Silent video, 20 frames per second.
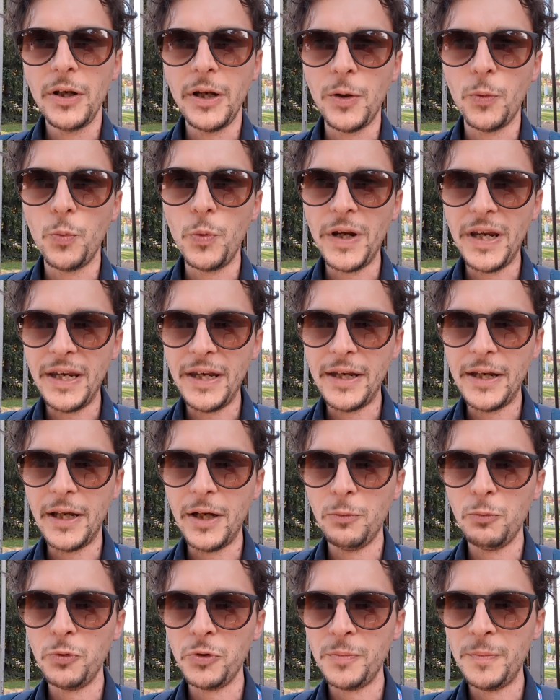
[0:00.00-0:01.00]
a win
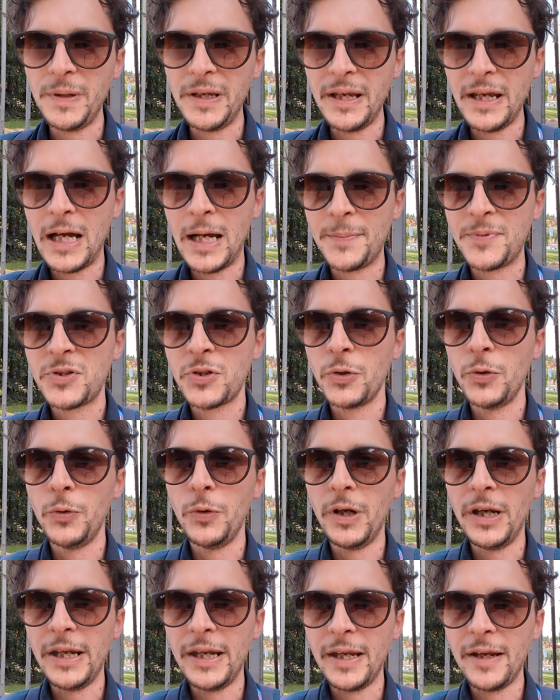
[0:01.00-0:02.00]
would be
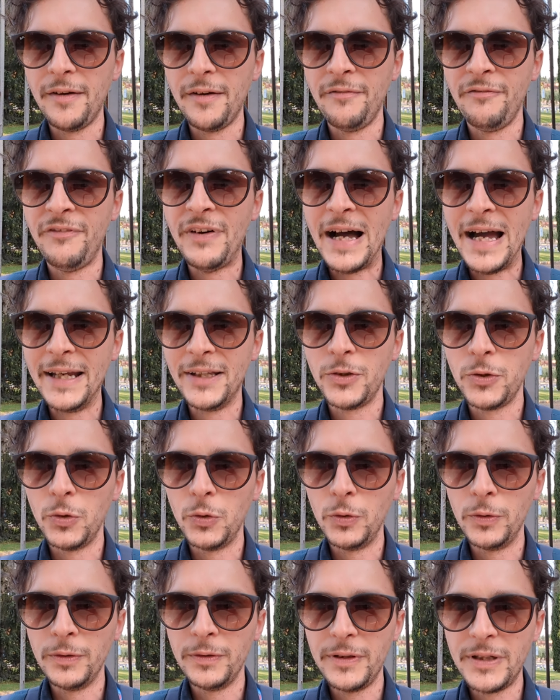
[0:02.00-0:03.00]
absolutely
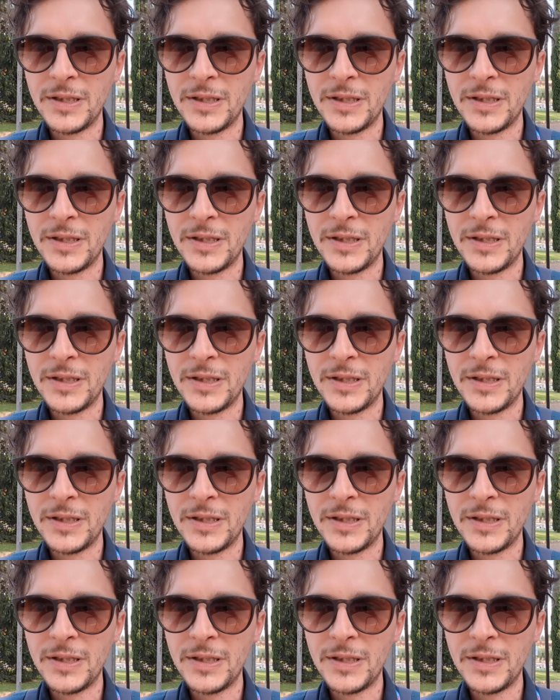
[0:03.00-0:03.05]
vital,